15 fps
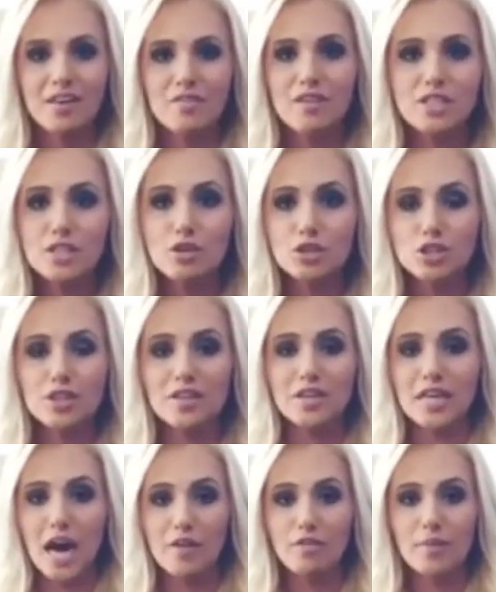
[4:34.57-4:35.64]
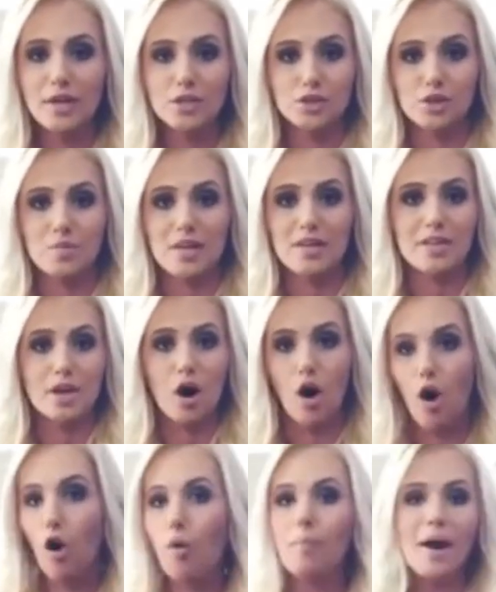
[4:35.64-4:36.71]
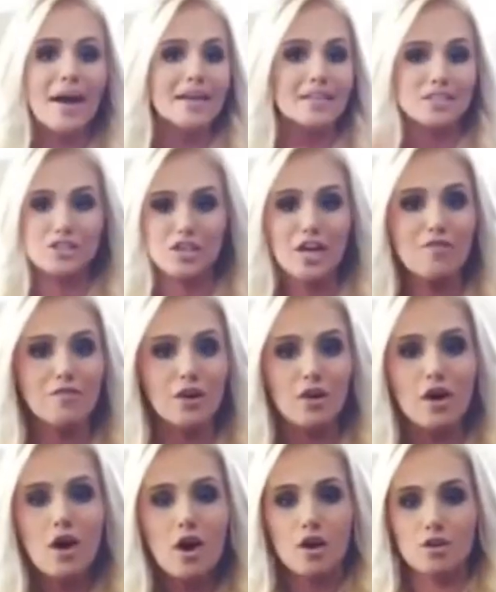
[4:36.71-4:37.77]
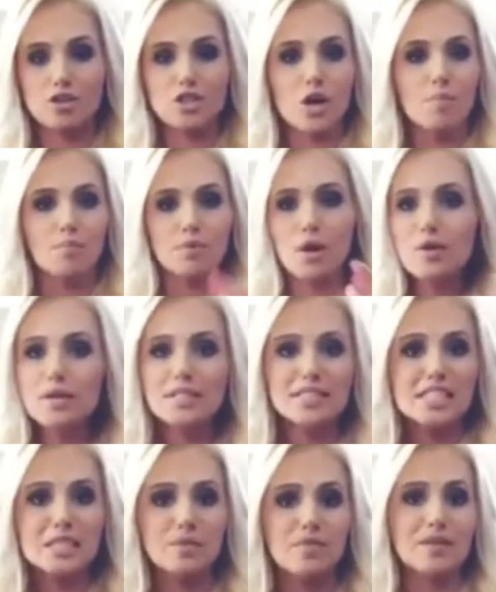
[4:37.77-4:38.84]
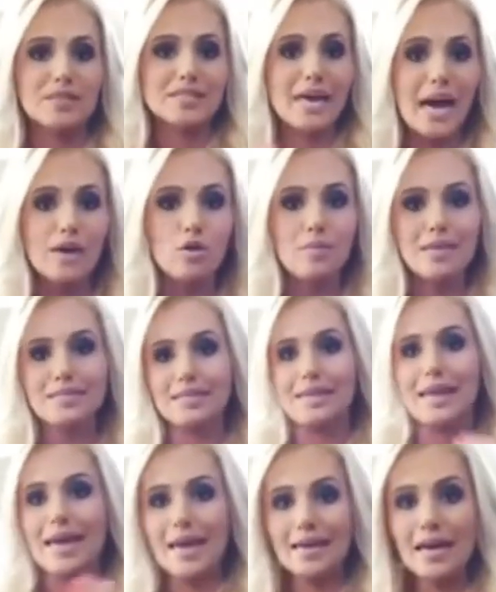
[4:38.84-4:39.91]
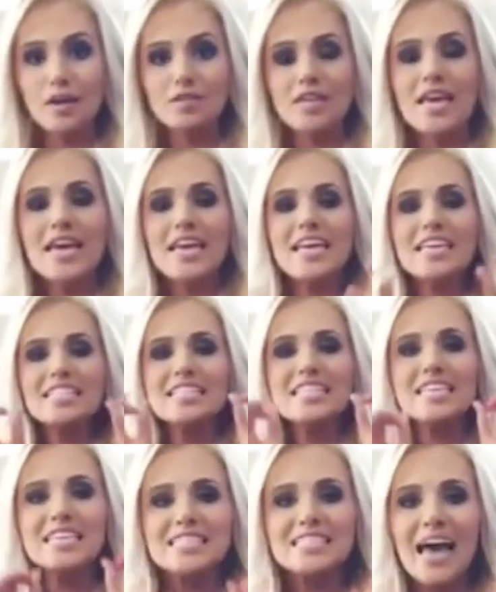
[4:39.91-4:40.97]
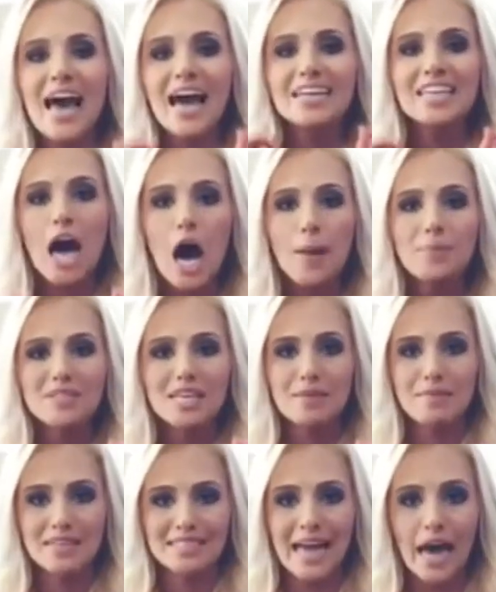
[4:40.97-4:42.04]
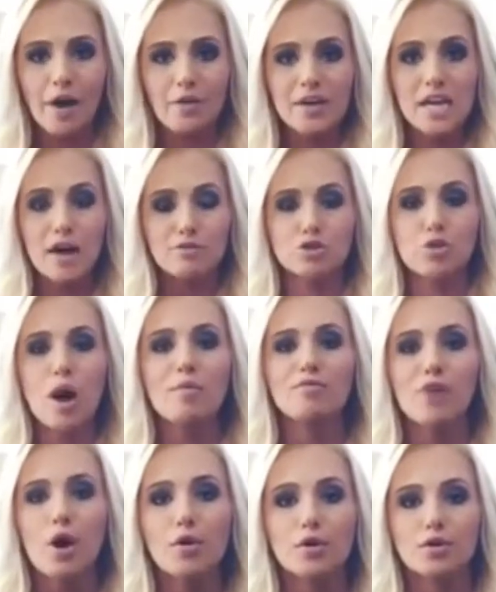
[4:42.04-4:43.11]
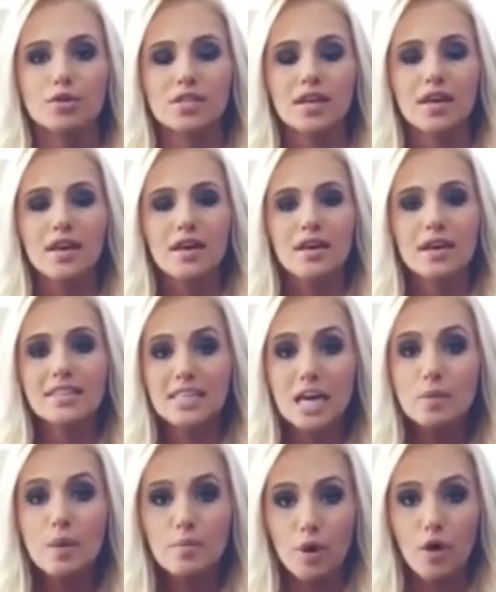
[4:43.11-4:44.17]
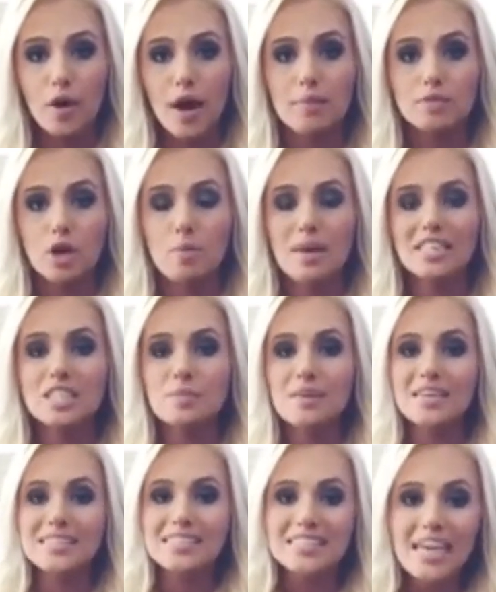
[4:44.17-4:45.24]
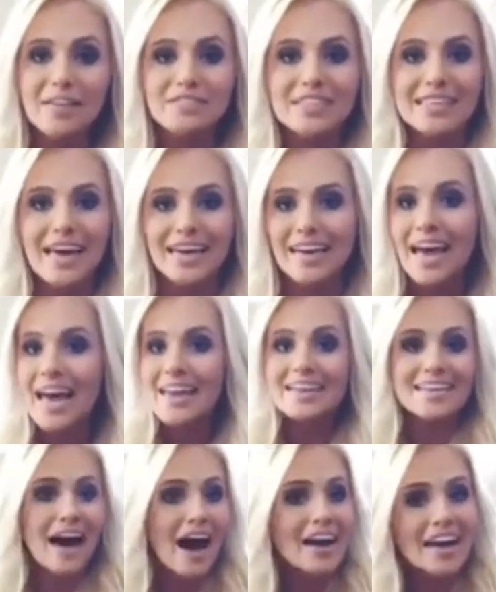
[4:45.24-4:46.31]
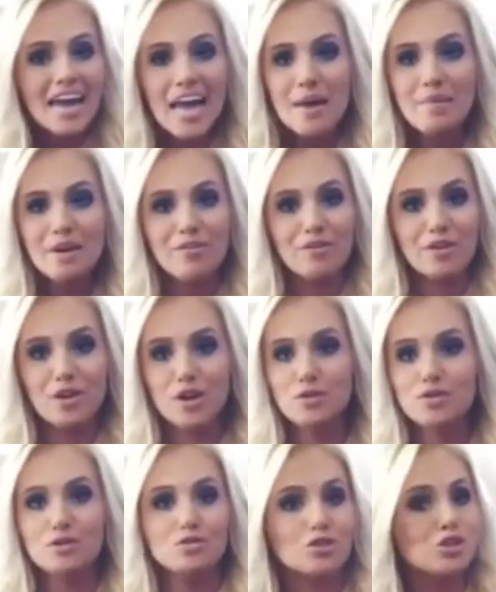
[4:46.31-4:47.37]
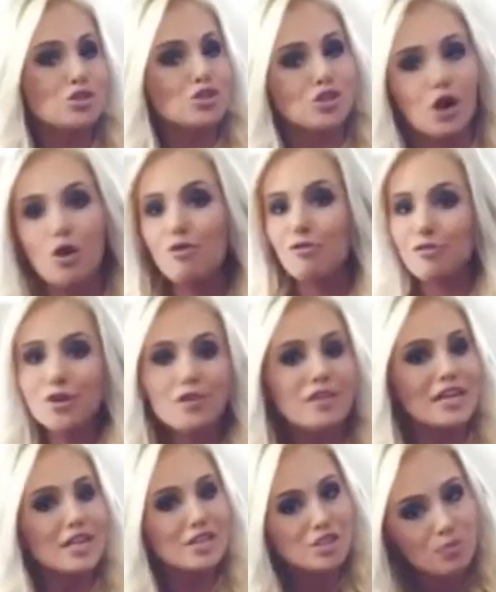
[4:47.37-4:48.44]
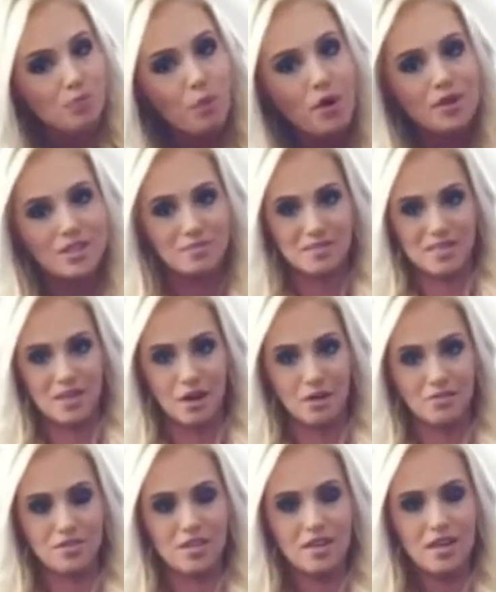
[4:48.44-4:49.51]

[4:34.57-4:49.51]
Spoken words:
This notion that the government should be the almighty savior or some bloated system of entitlements and handouts is the exact opposite mentality of Trump voters. Entitlement programs are meant to be a safety net, not a hammock for those who just don't feel they need to support themselves.